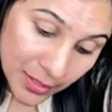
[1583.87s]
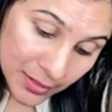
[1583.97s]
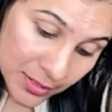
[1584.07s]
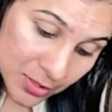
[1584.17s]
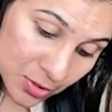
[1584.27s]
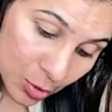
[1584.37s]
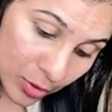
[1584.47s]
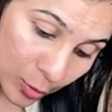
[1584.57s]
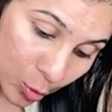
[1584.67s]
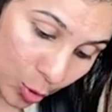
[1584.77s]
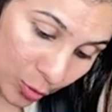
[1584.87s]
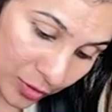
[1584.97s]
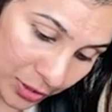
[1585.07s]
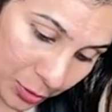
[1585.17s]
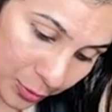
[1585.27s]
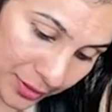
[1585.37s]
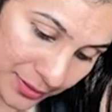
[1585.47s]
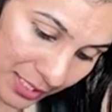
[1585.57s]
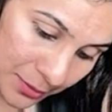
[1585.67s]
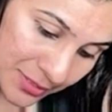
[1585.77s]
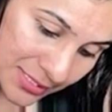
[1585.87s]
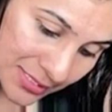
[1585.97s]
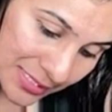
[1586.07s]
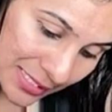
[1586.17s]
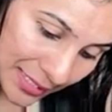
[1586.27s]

it is overgrowing. That means its